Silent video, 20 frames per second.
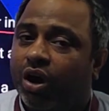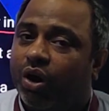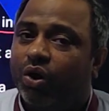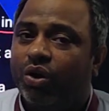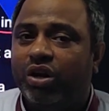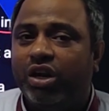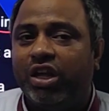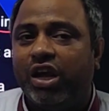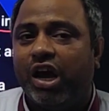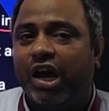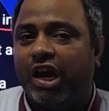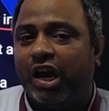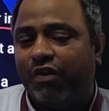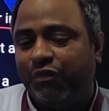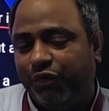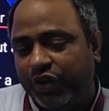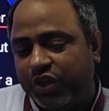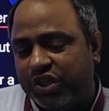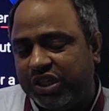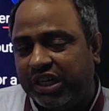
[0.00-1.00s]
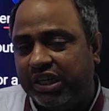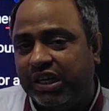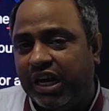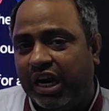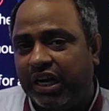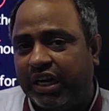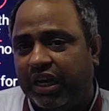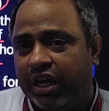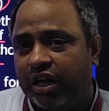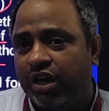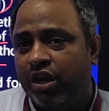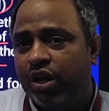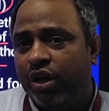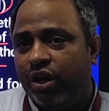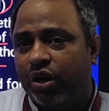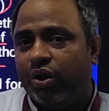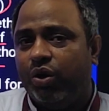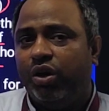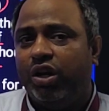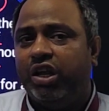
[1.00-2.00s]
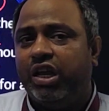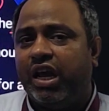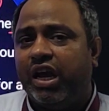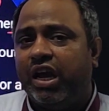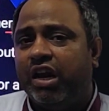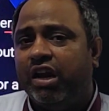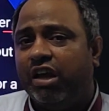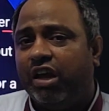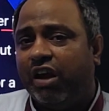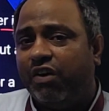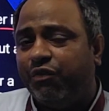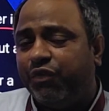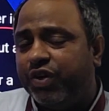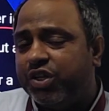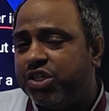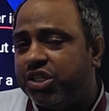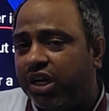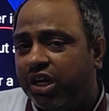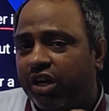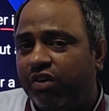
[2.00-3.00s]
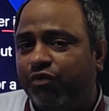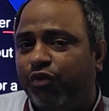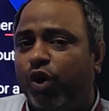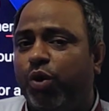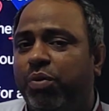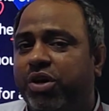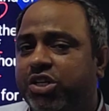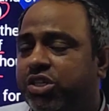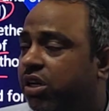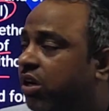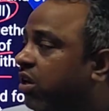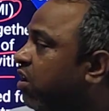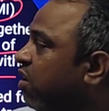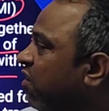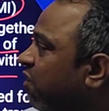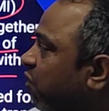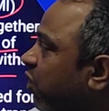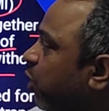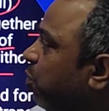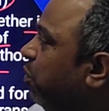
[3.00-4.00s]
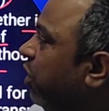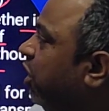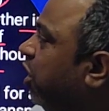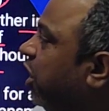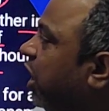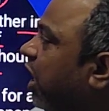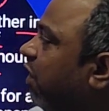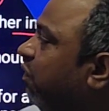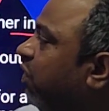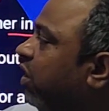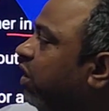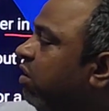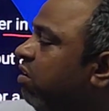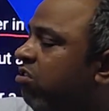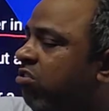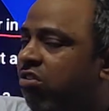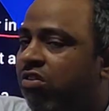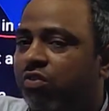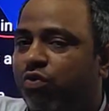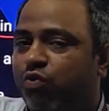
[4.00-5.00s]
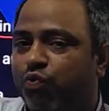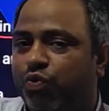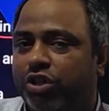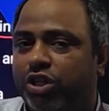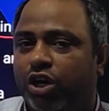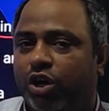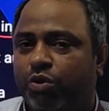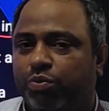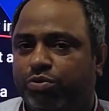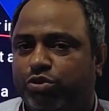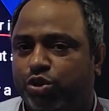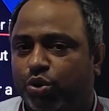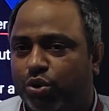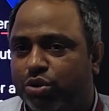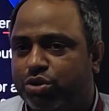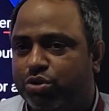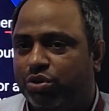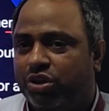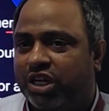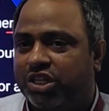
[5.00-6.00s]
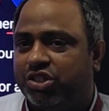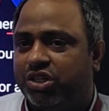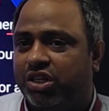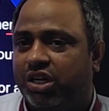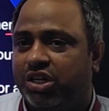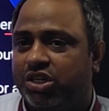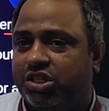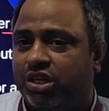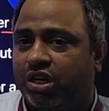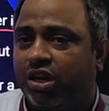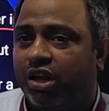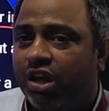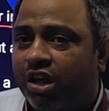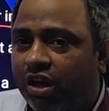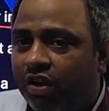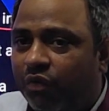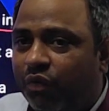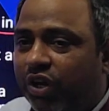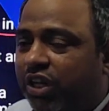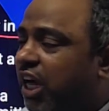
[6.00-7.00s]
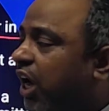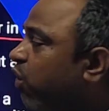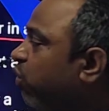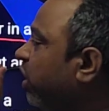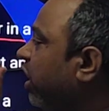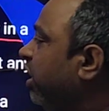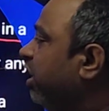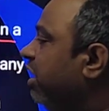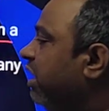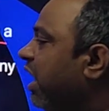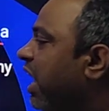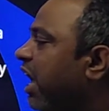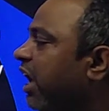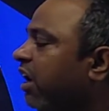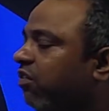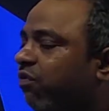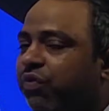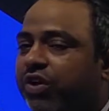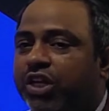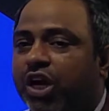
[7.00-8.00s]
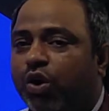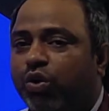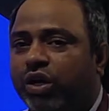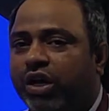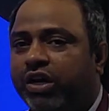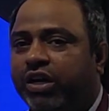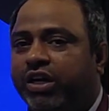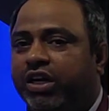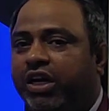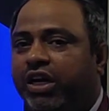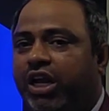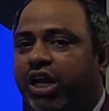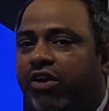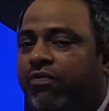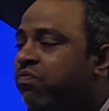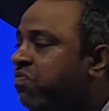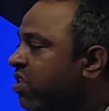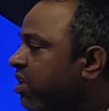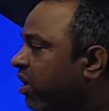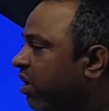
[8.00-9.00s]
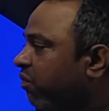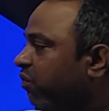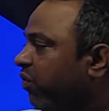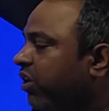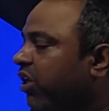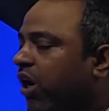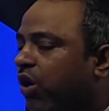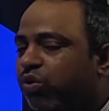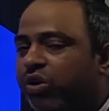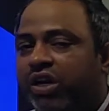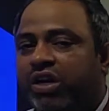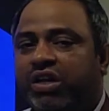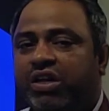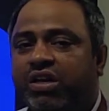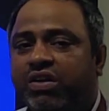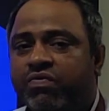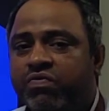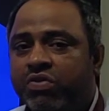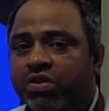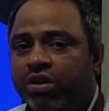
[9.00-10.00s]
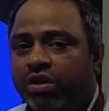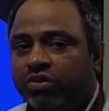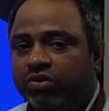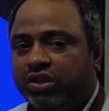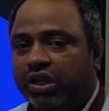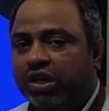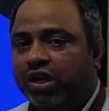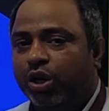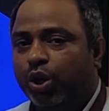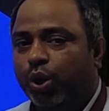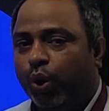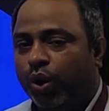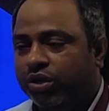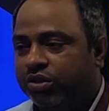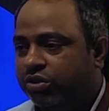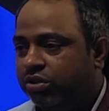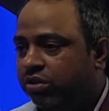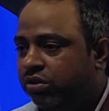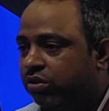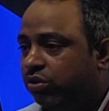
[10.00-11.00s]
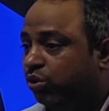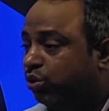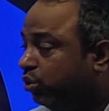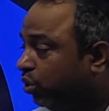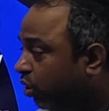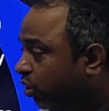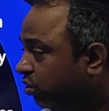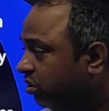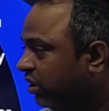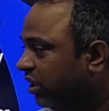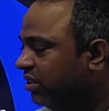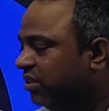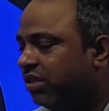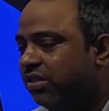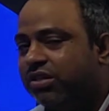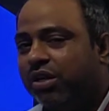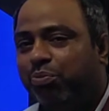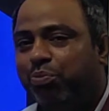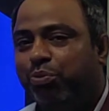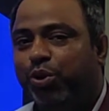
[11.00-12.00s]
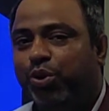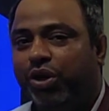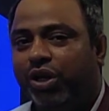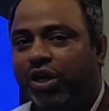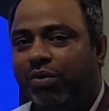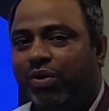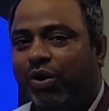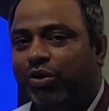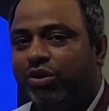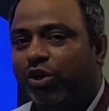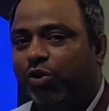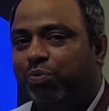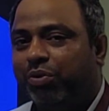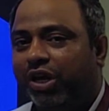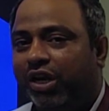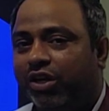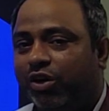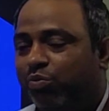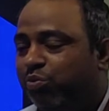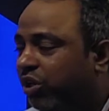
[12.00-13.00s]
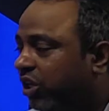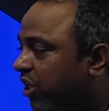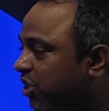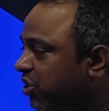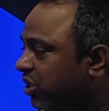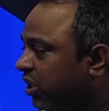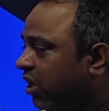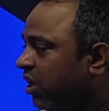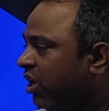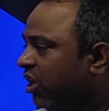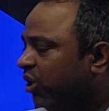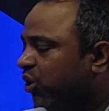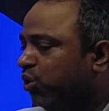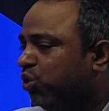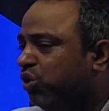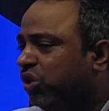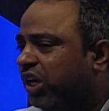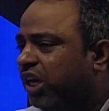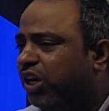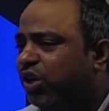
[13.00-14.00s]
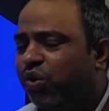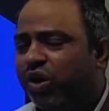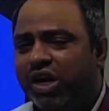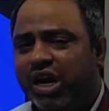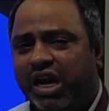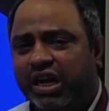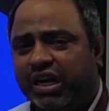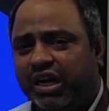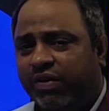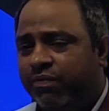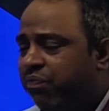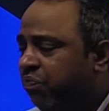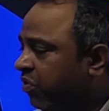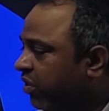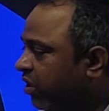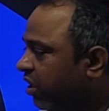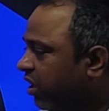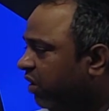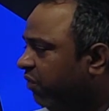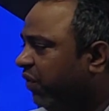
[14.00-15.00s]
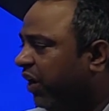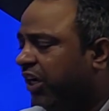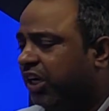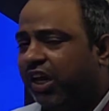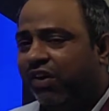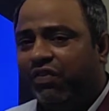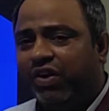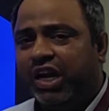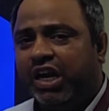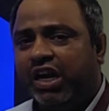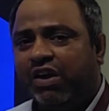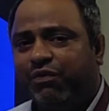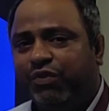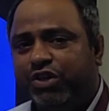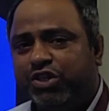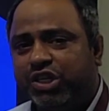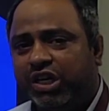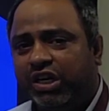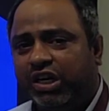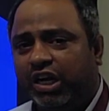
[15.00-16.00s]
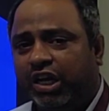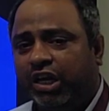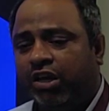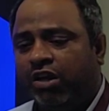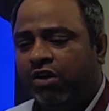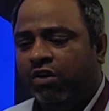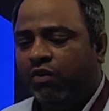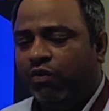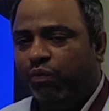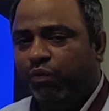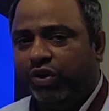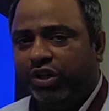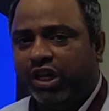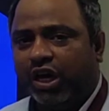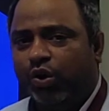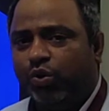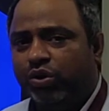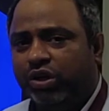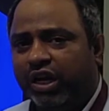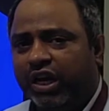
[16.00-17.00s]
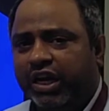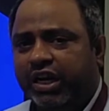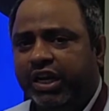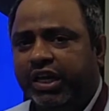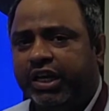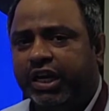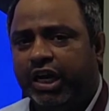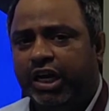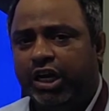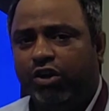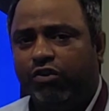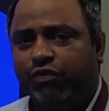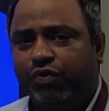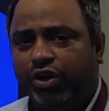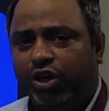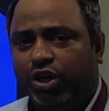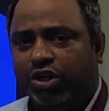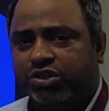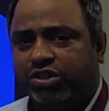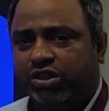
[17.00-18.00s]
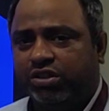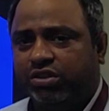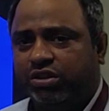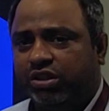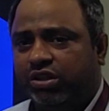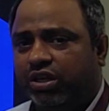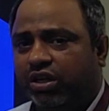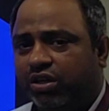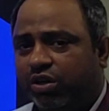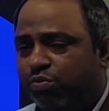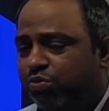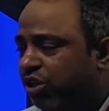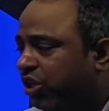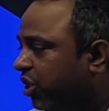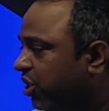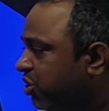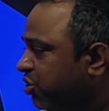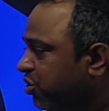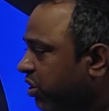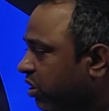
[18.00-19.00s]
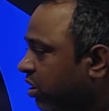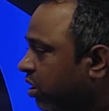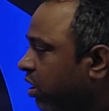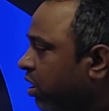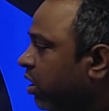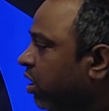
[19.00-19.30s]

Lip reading: Only a efficient data, only a efficient information will be travel without source to destination, without any lag, without any delay, without any signal loss. So this is a beauty about the optical communication. You share your data effectively and efficiently without any kind of losses in the communication.